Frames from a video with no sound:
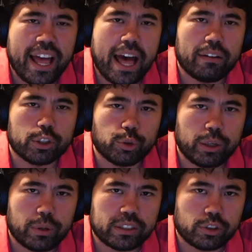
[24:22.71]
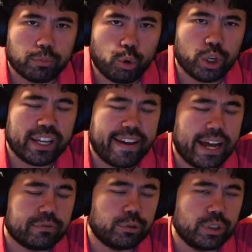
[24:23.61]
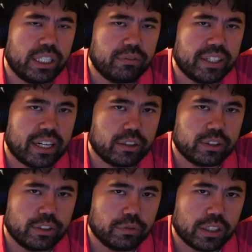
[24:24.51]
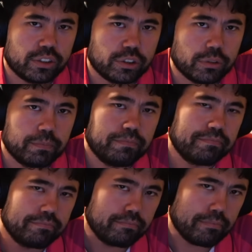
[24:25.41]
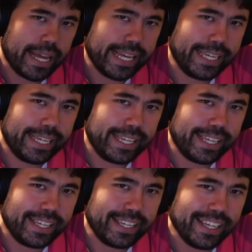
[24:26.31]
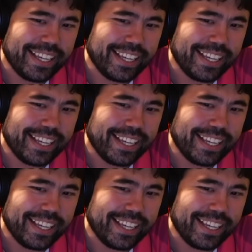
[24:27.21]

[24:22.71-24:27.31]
Have a great rest of your morning, afternoon, evening, and I'll see you very soon. Bye.